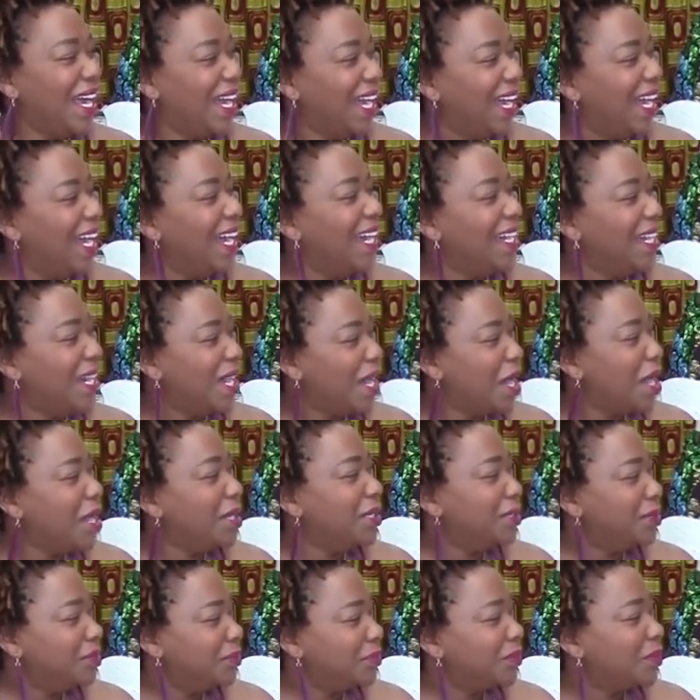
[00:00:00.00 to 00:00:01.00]
want? You picked
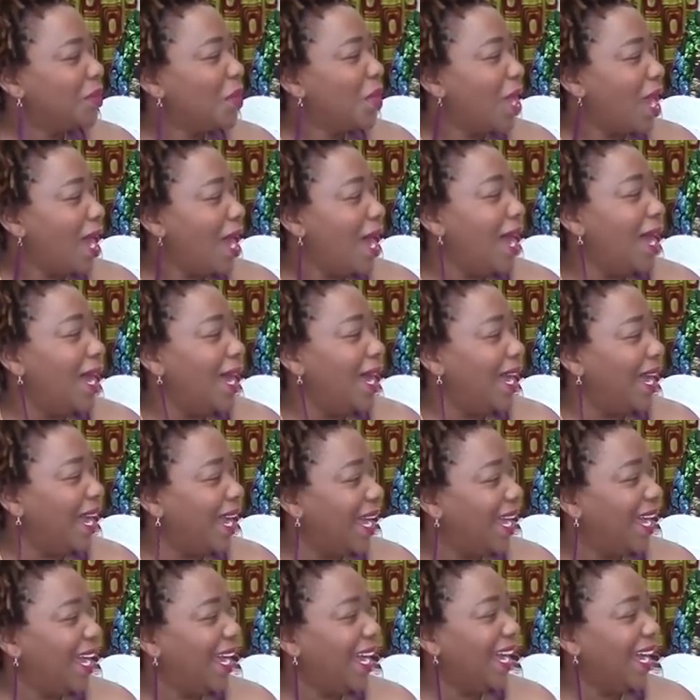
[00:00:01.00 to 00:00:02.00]
out all the, I said,
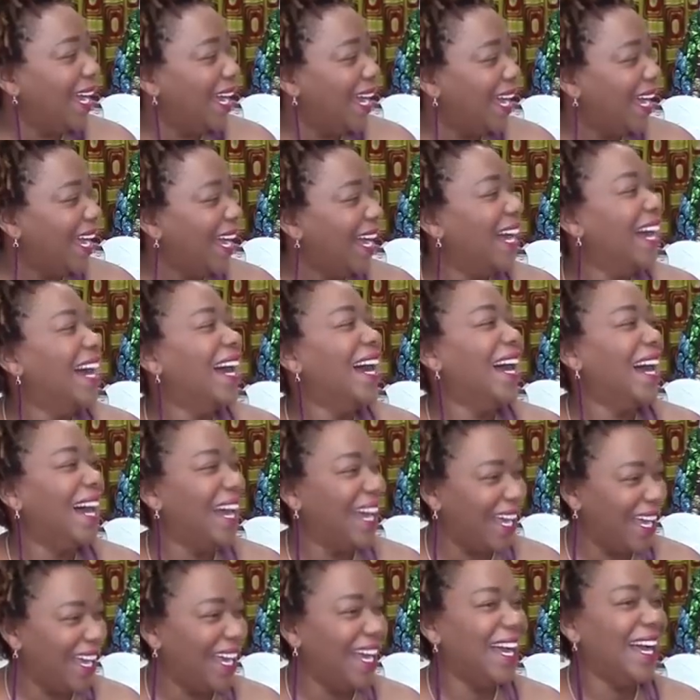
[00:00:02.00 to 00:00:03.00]
just pick it out.
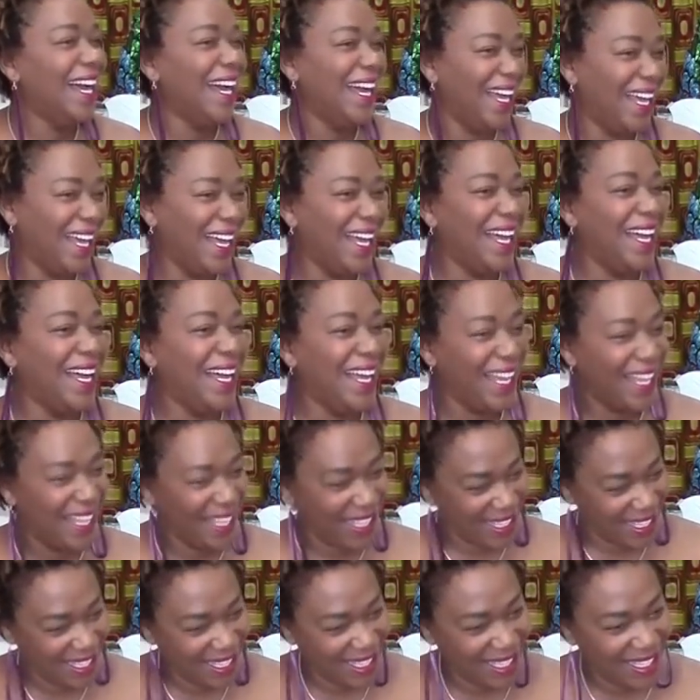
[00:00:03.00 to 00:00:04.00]
Just, you know my
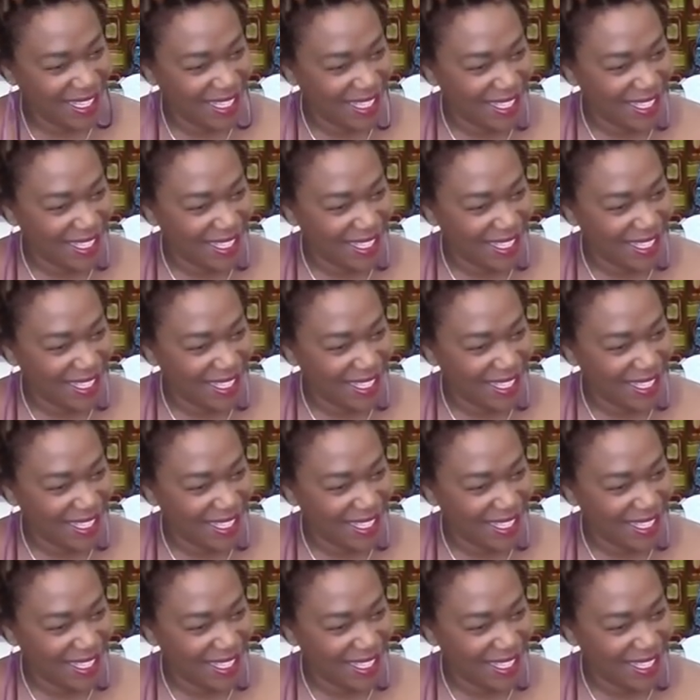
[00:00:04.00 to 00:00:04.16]
son, you can